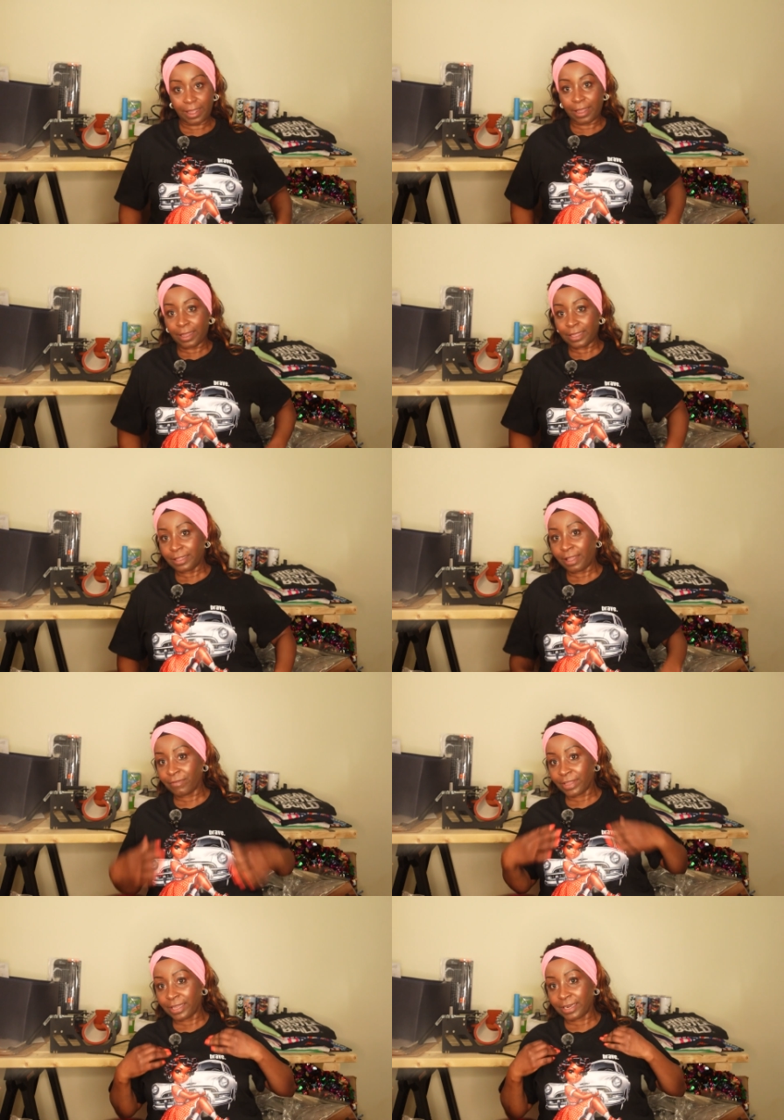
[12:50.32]
I love
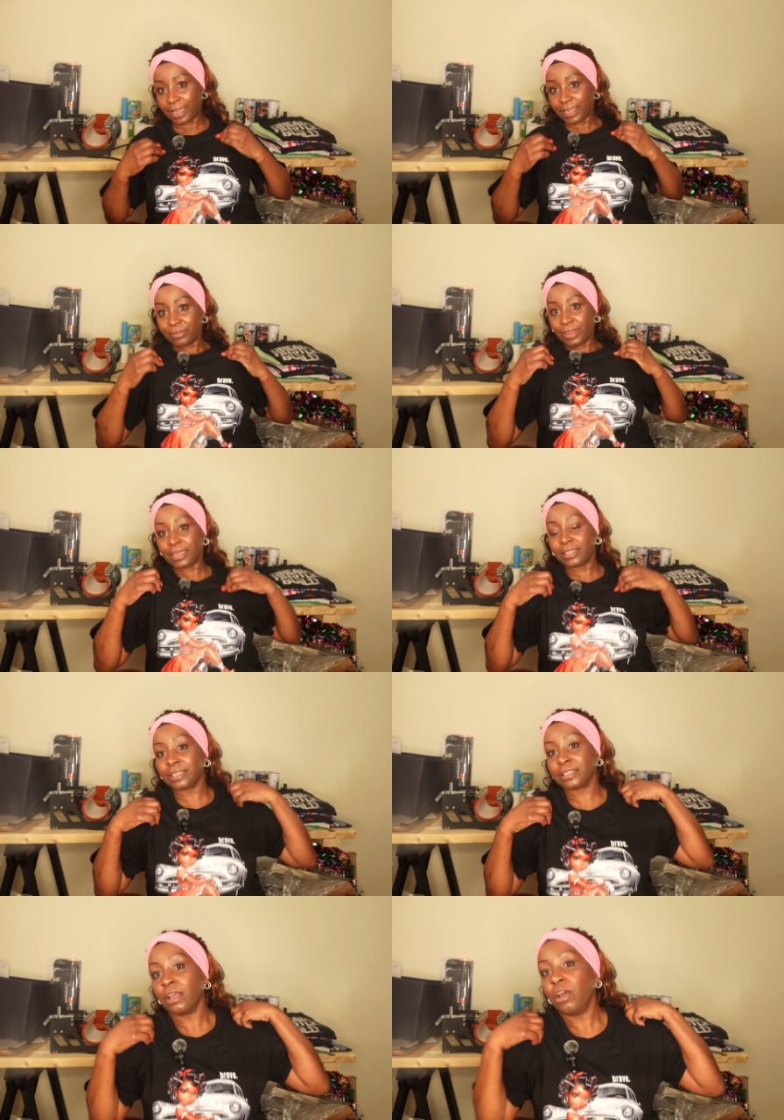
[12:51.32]
it. I created
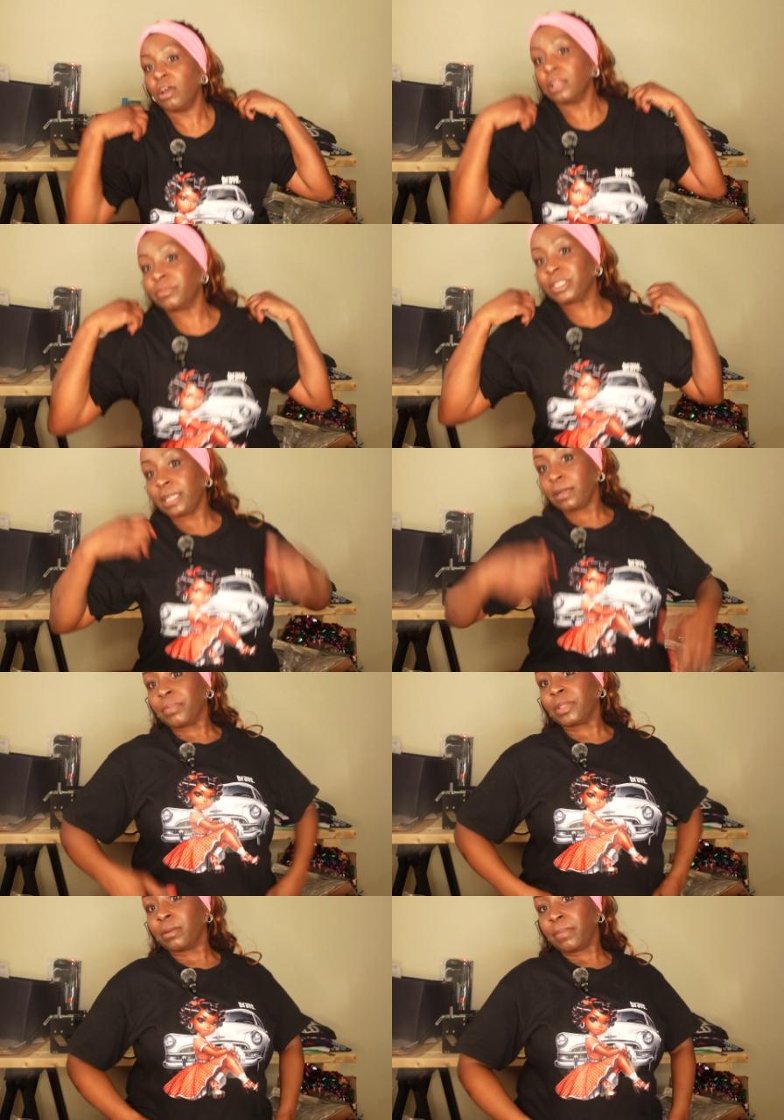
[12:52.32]
this. I'm gonna stand
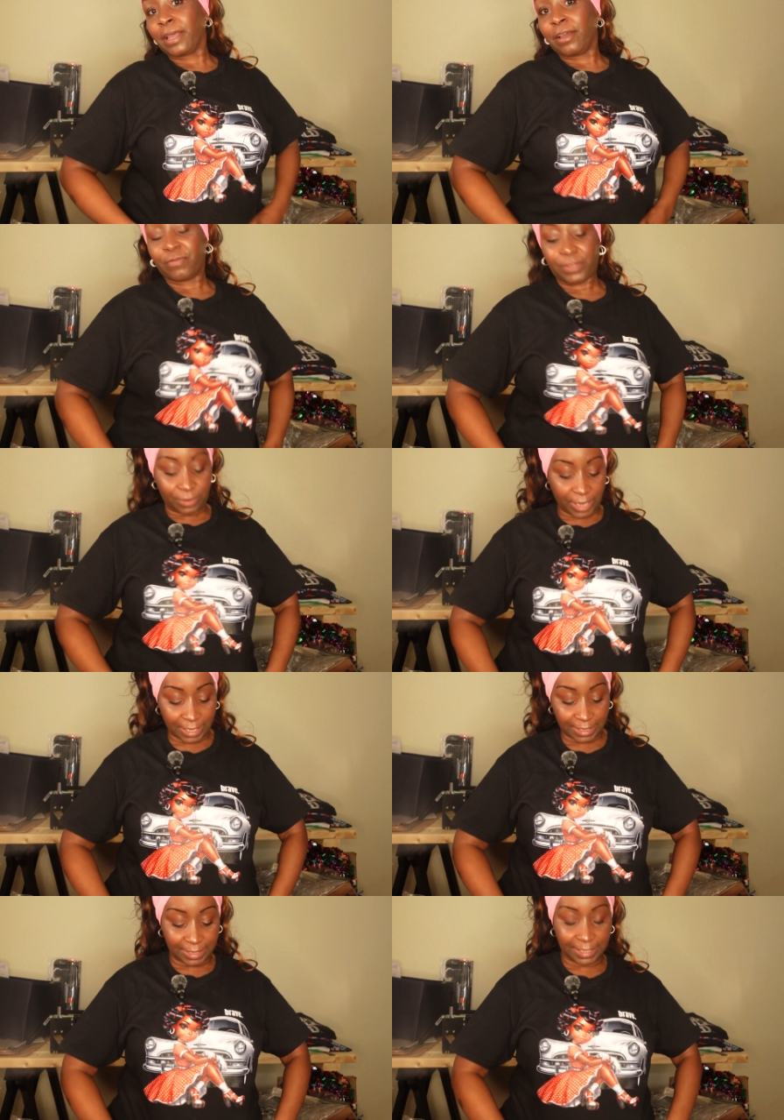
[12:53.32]
up a little bit. Hopefully you
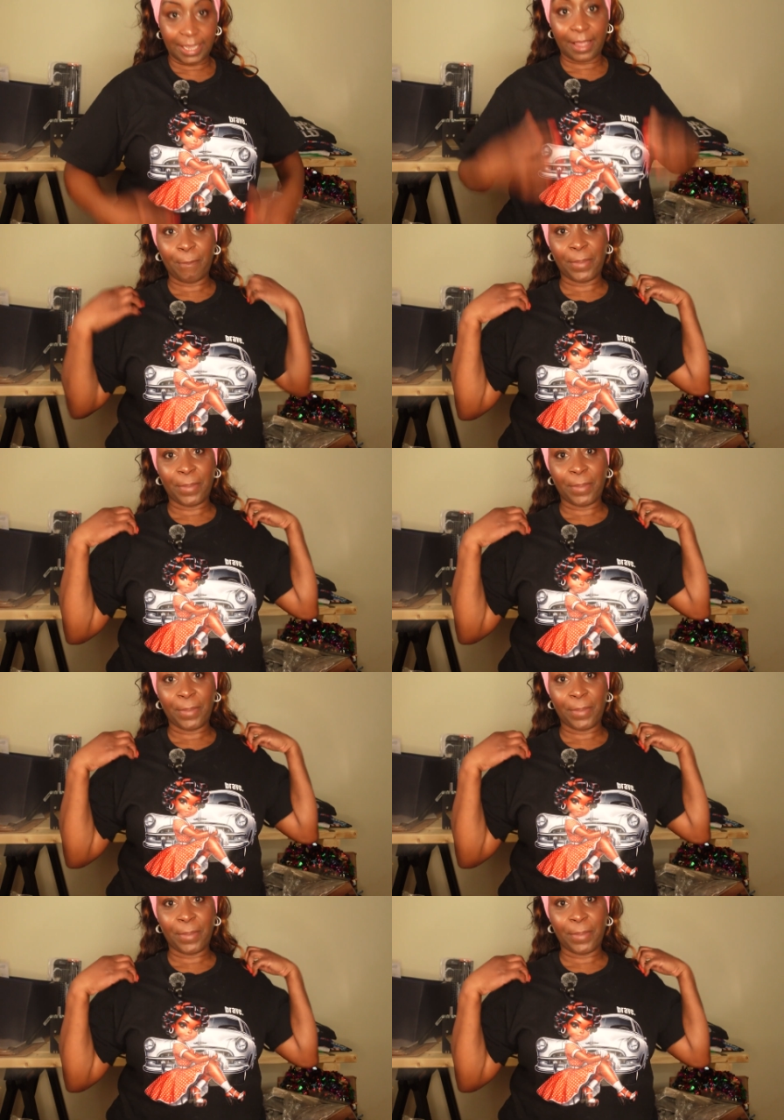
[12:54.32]
guys can see it.